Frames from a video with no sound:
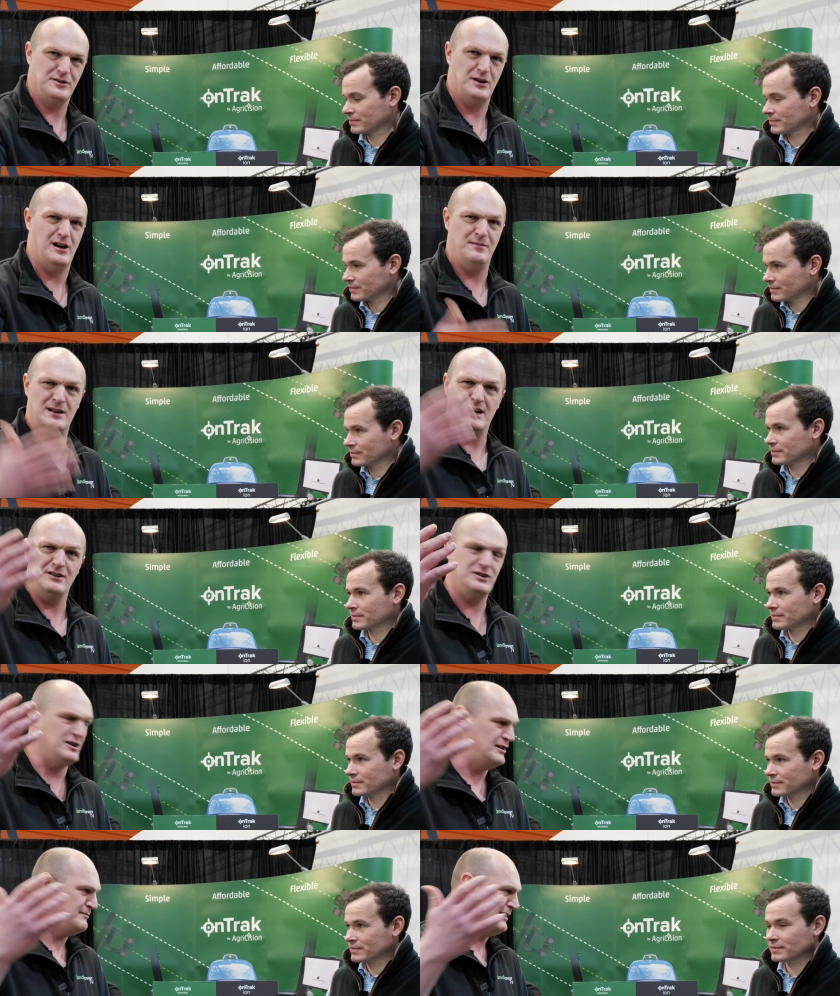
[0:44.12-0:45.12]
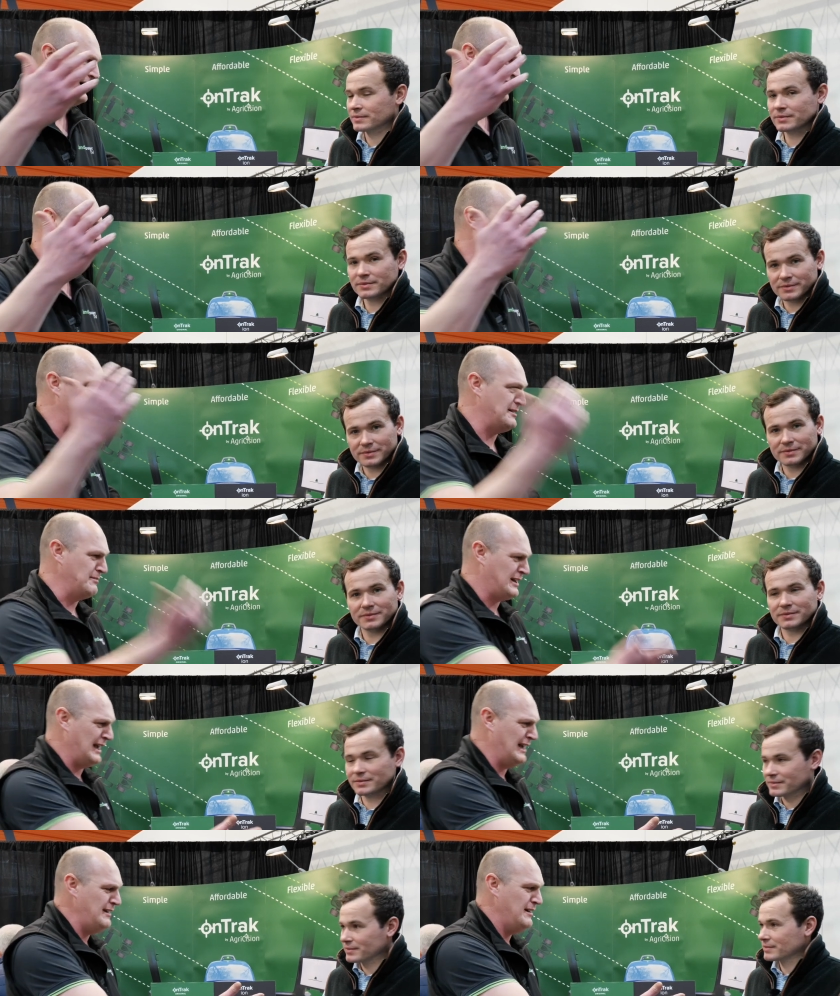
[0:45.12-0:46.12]
Speaker 1: So I'm now joined by Adam
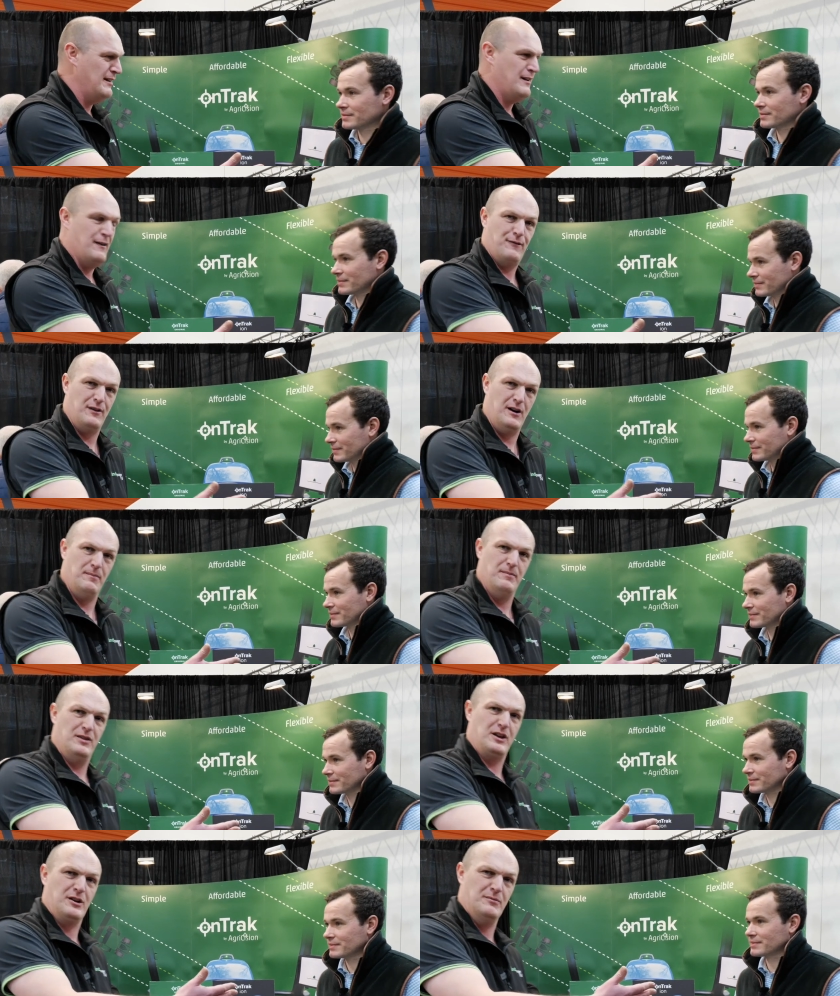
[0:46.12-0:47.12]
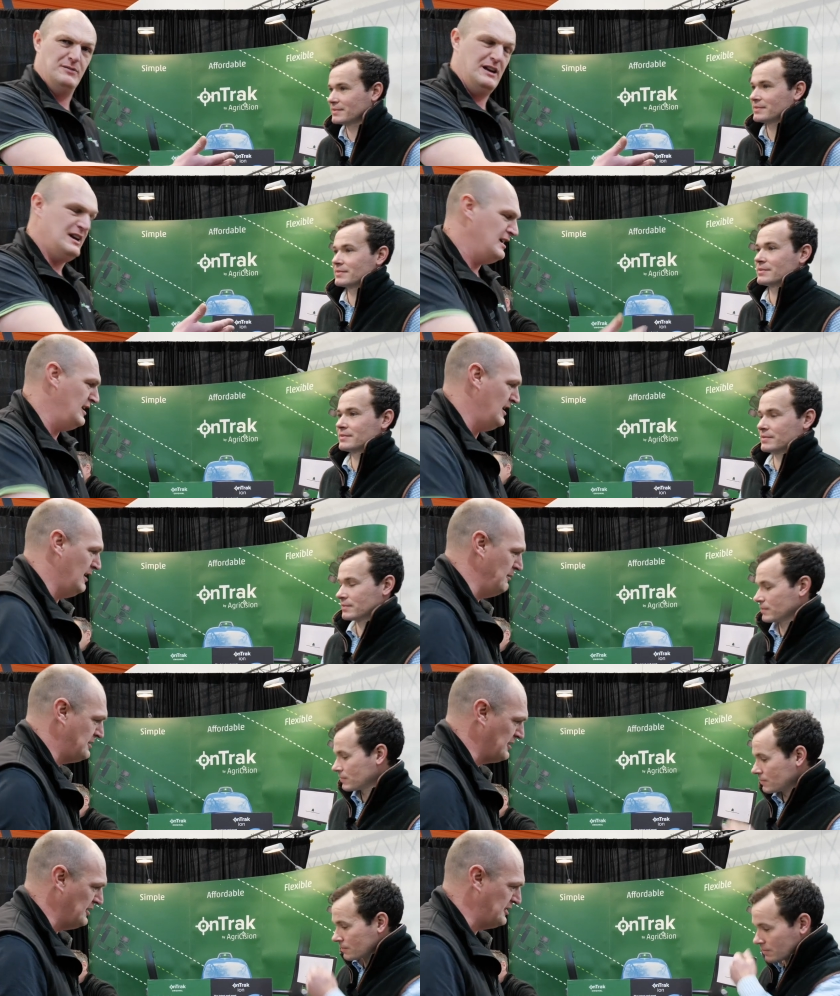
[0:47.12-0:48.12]
Keane from the company who
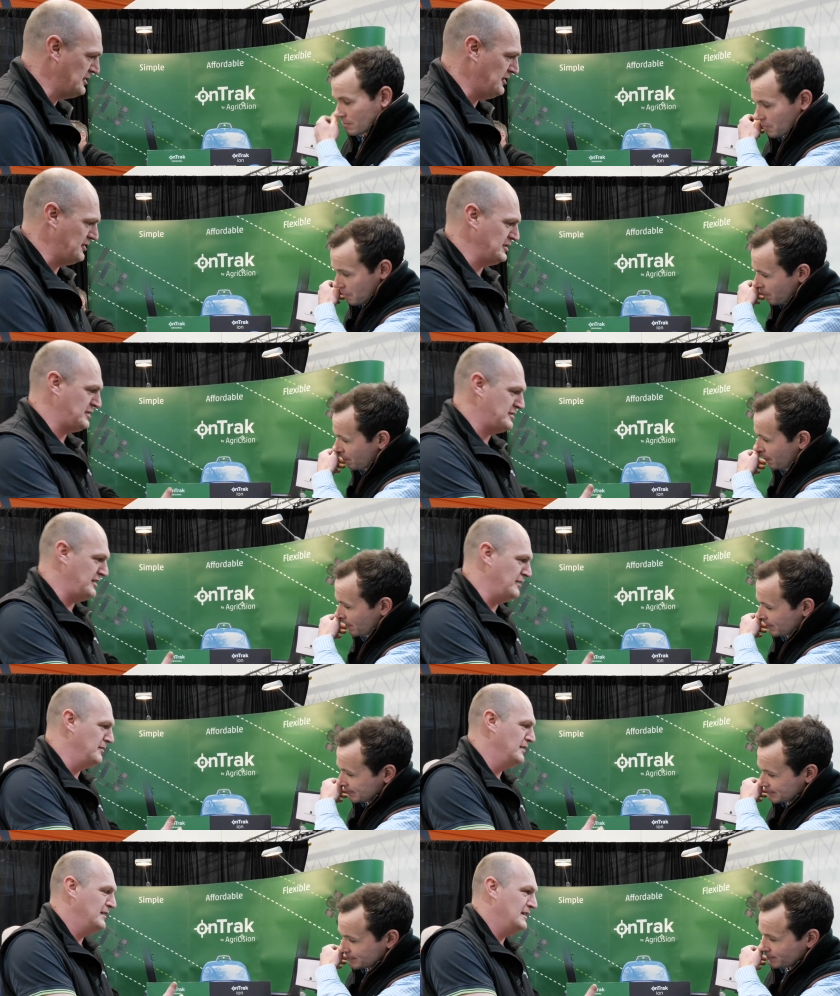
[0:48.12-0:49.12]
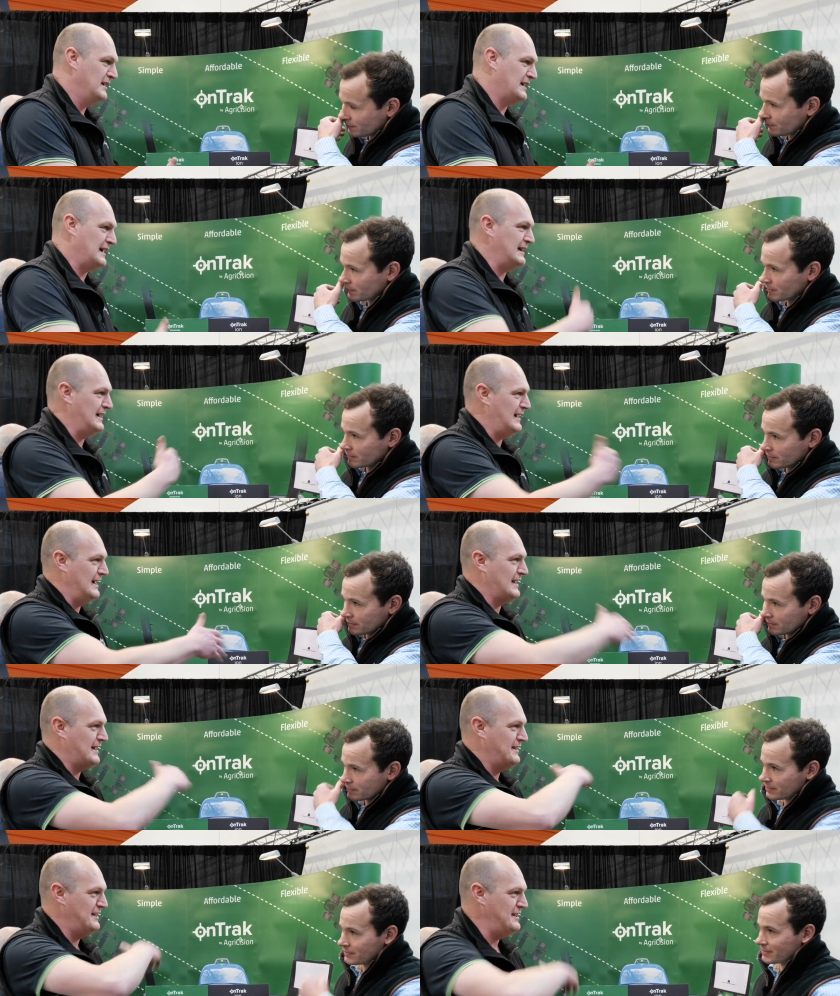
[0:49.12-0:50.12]
is going to talk us through kind of
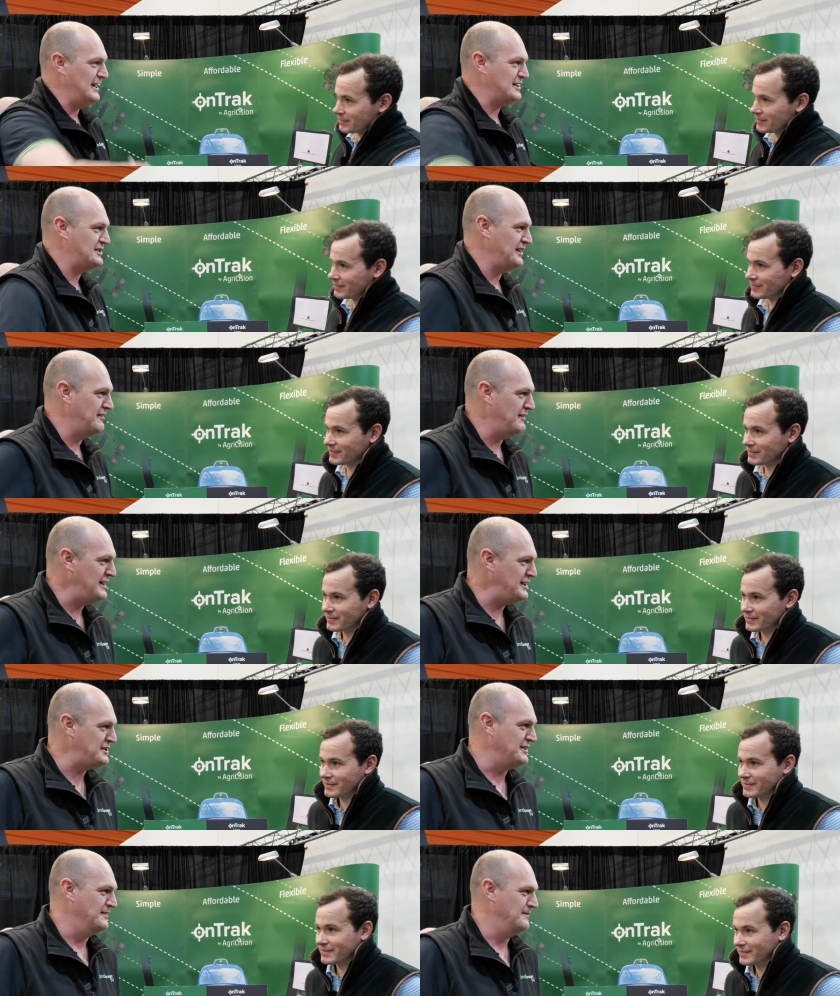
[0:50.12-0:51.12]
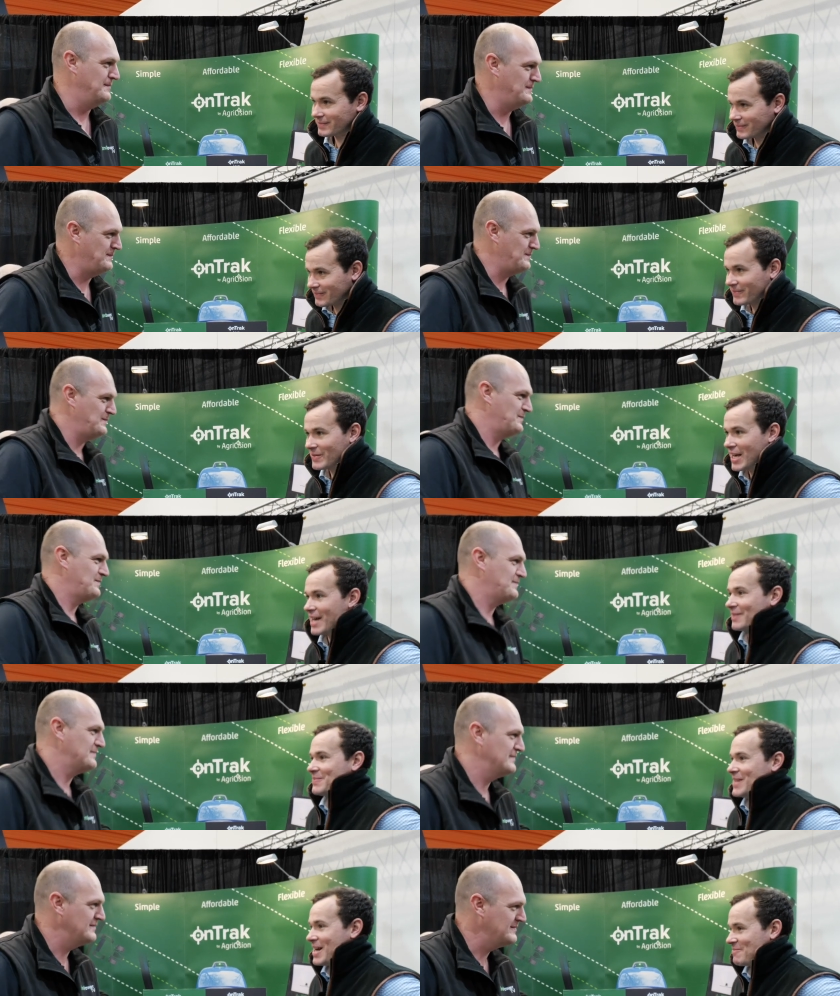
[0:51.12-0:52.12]
like
Speaker 2: the next generation. Yeah,
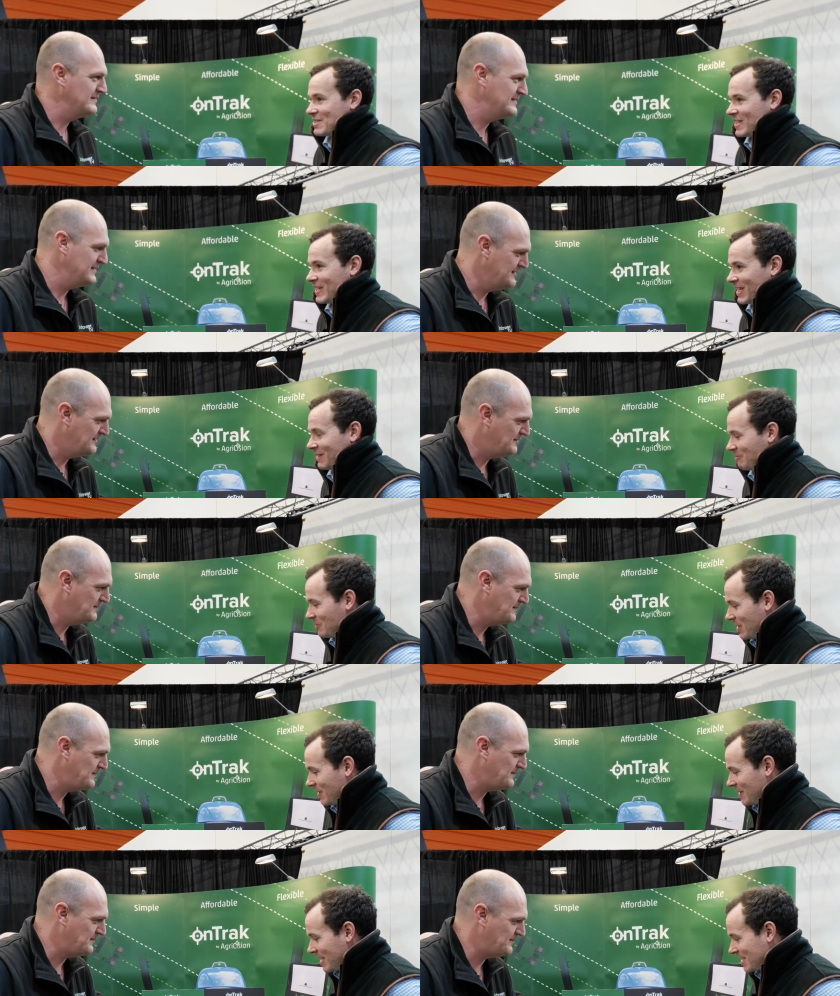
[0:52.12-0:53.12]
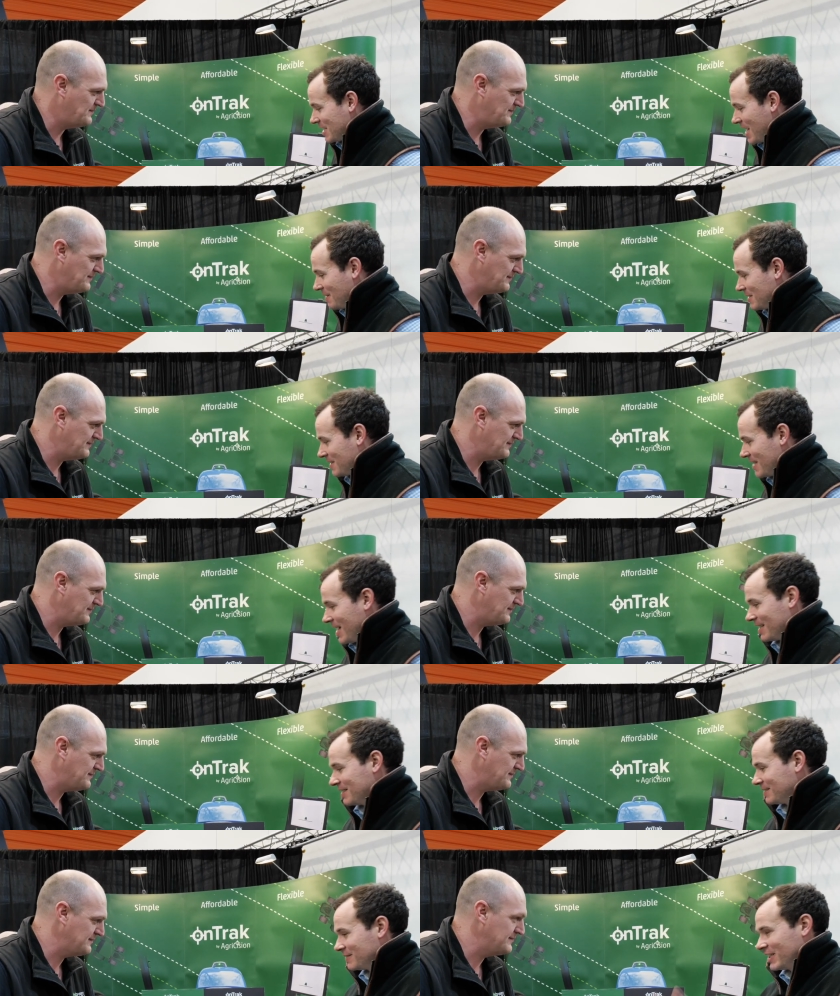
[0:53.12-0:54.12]
absolutely. Well, thanks, James.
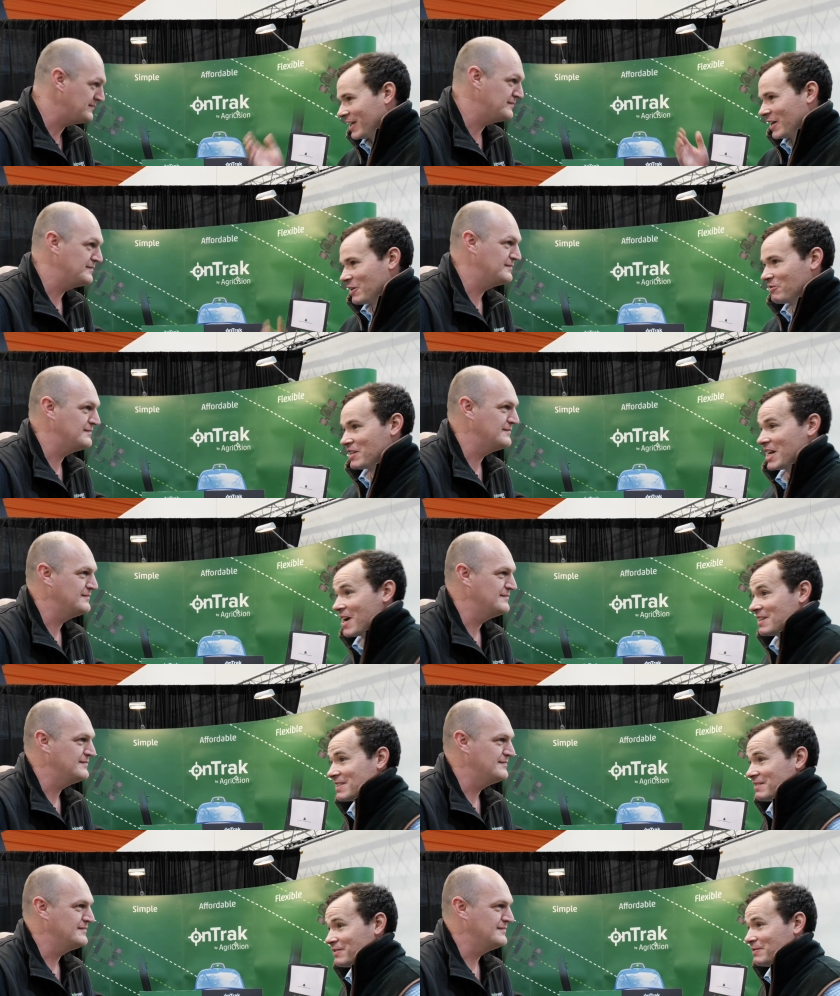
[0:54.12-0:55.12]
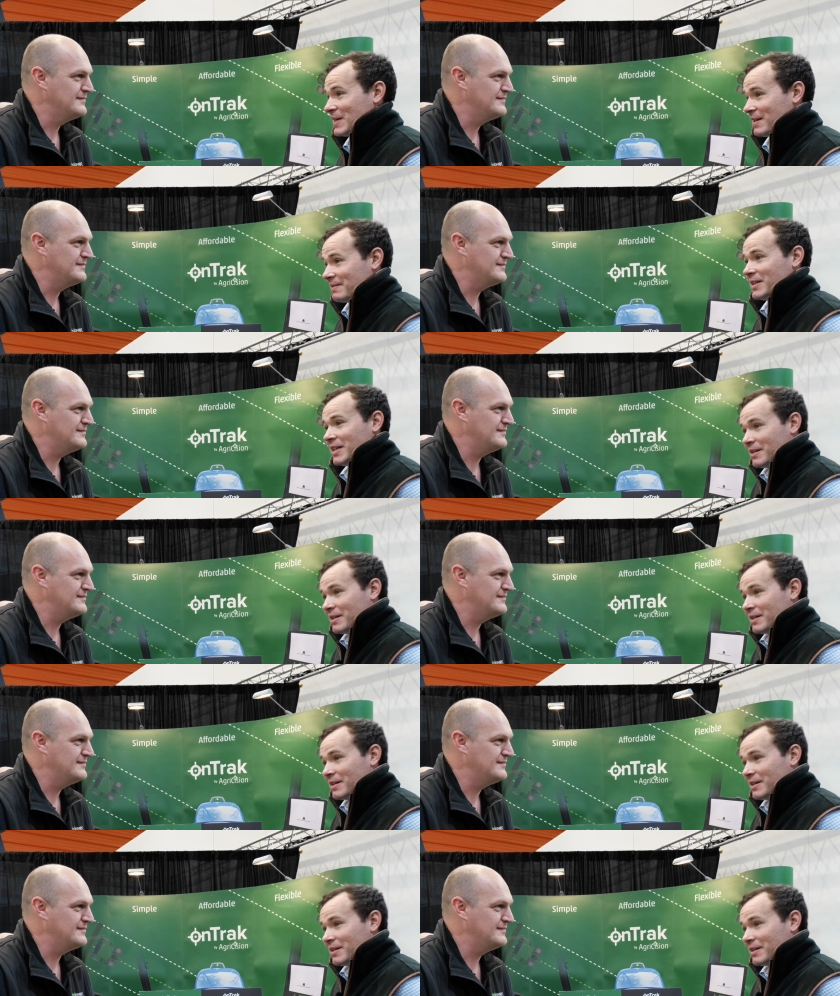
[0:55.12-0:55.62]
And you know, your videos have been